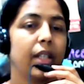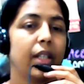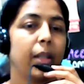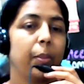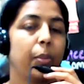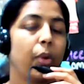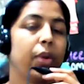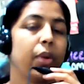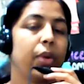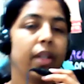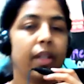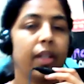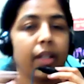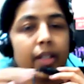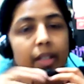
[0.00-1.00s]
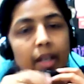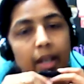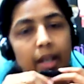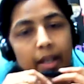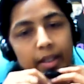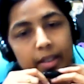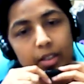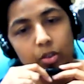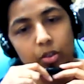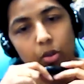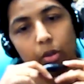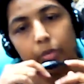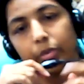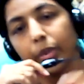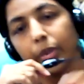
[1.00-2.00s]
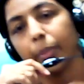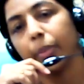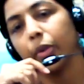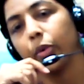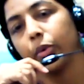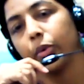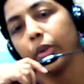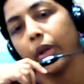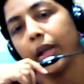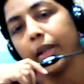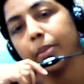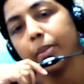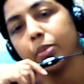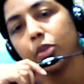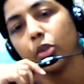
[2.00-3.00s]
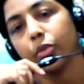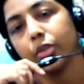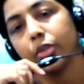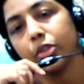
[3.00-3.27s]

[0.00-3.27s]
Importantly, the alleles of the phenotypes of